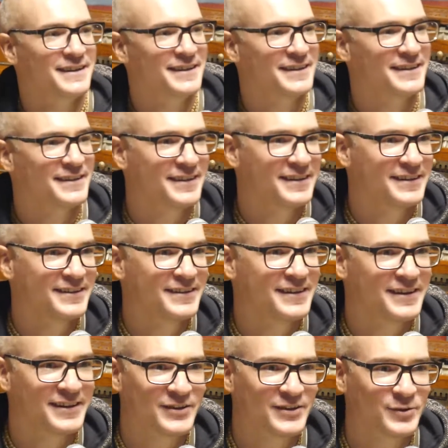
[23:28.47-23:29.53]

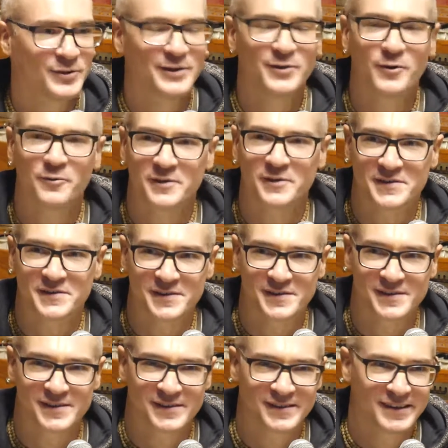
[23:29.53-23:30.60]
there are three
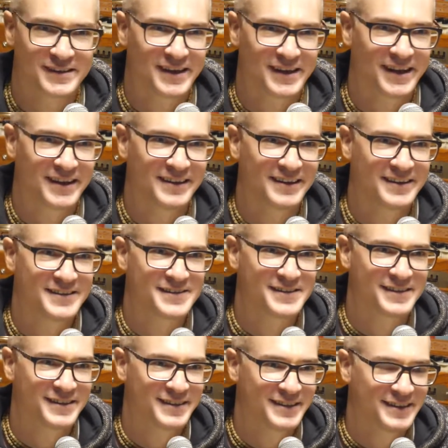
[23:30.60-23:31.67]
offices, and
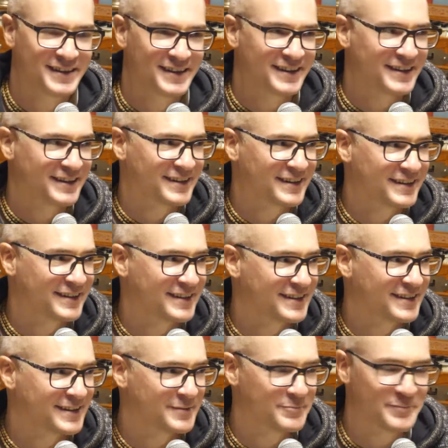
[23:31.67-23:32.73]

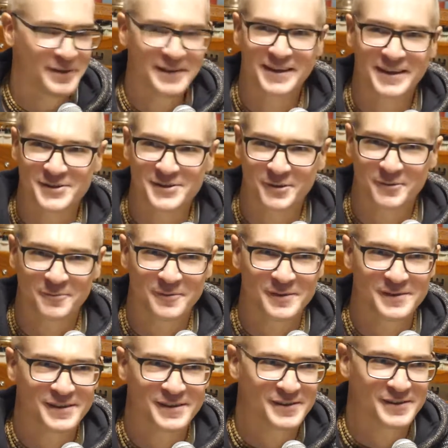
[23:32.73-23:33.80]
the biggest
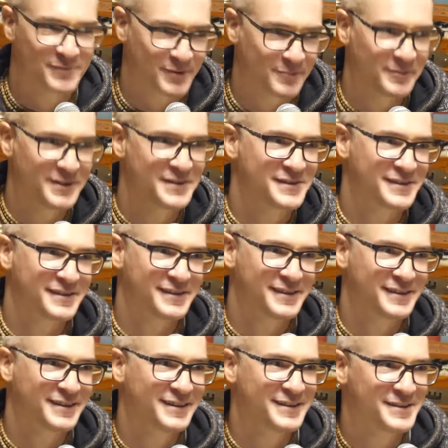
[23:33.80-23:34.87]
office is from this
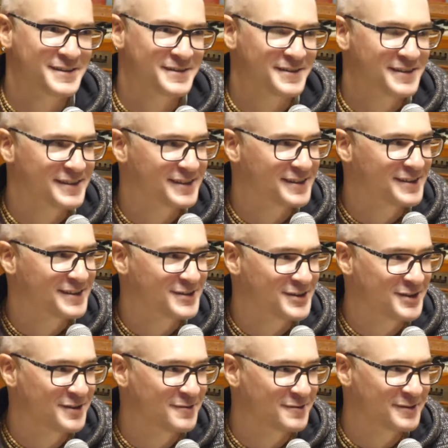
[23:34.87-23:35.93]

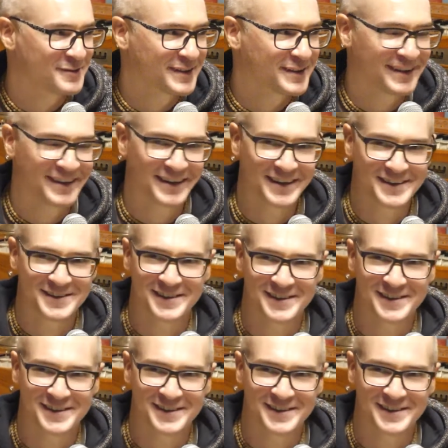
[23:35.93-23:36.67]
chief. He has